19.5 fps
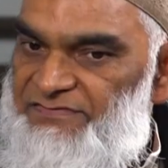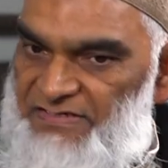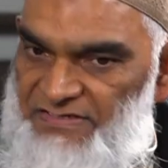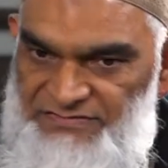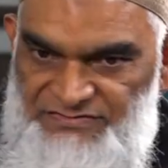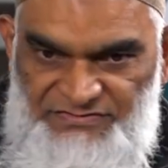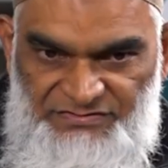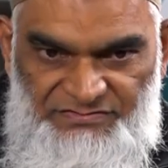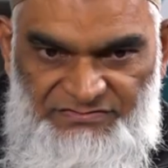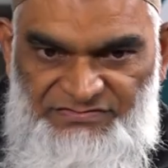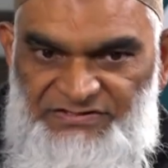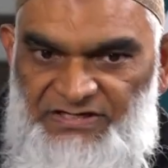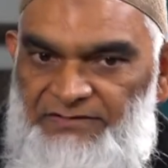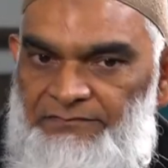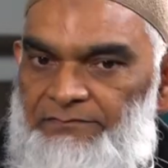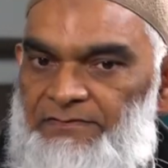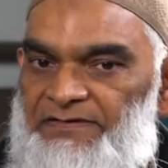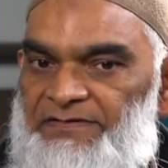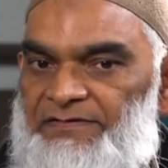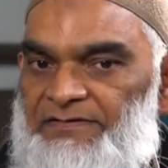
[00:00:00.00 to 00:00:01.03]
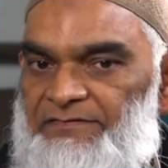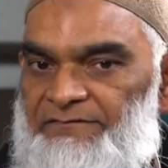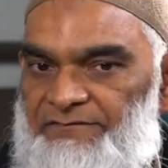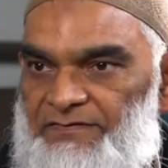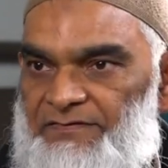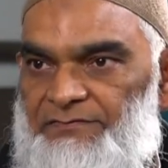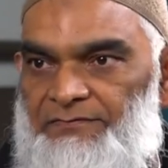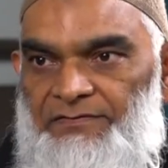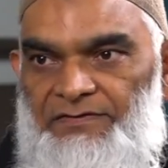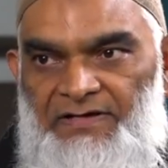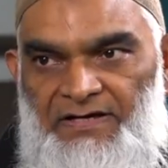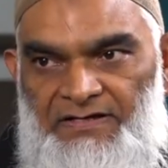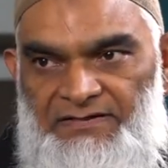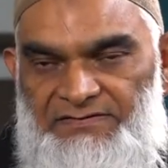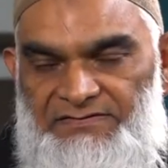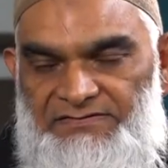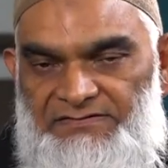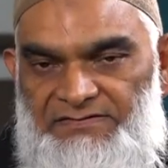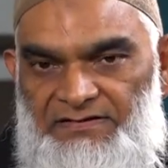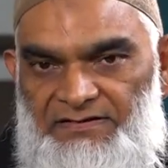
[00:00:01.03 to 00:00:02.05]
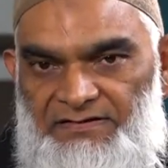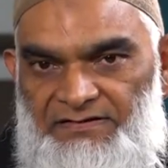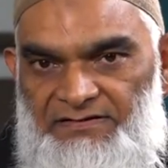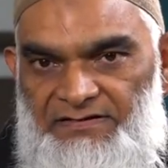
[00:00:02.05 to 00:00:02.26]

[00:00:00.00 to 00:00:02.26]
they took generally the view that uh,